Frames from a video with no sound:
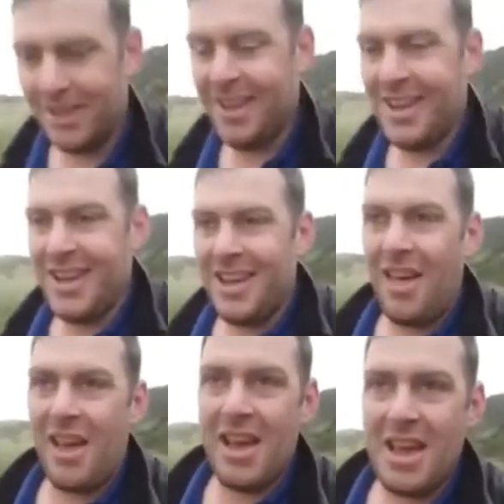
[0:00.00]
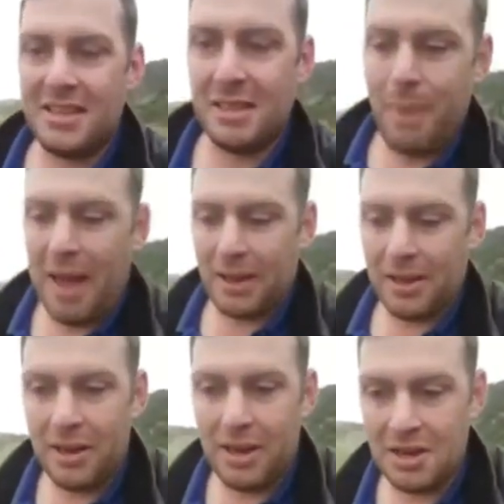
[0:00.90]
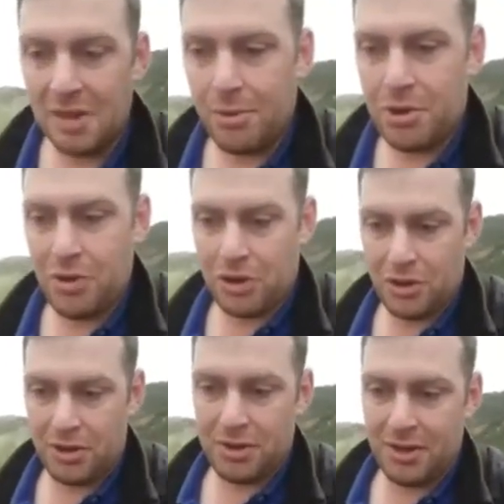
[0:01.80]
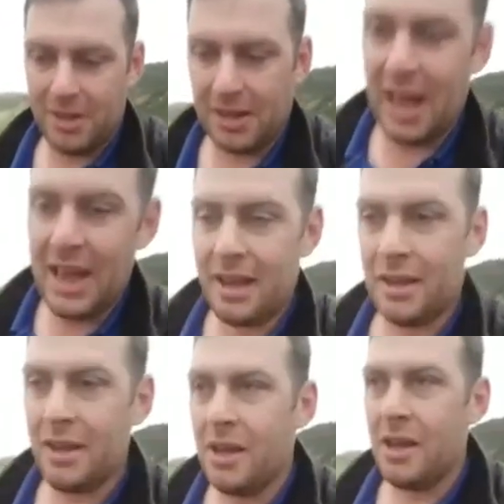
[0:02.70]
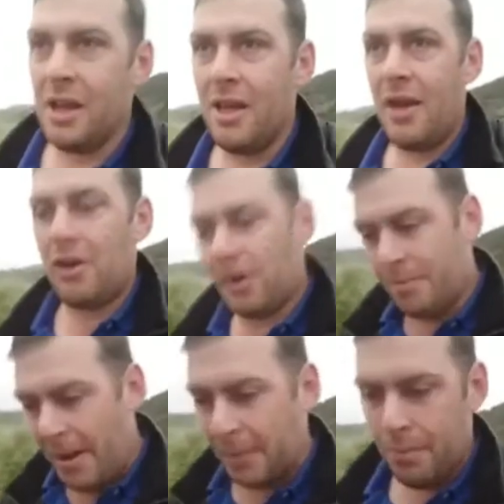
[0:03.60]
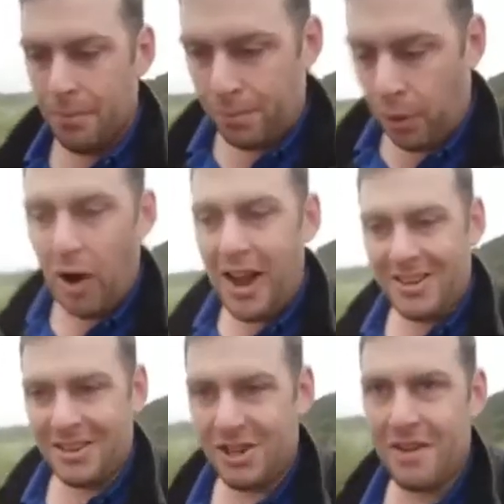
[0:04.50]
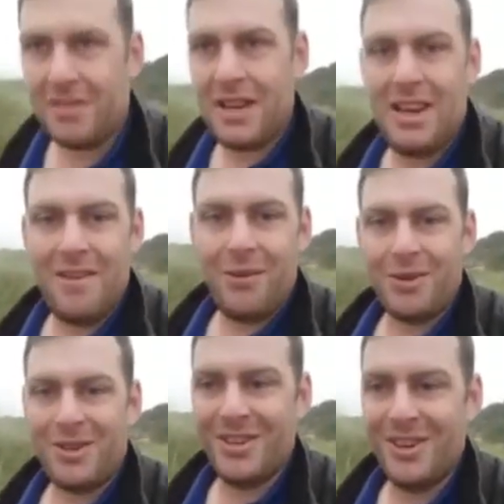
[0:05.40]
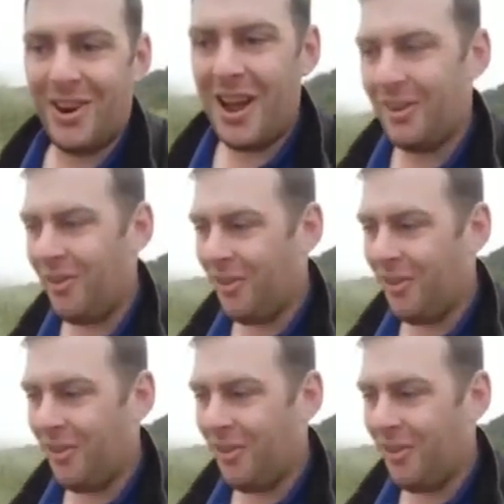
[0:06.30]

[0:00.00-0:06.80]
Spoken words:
they are easing back lending restrictions. Okay, they're going back prior to GFC levels. All right, all the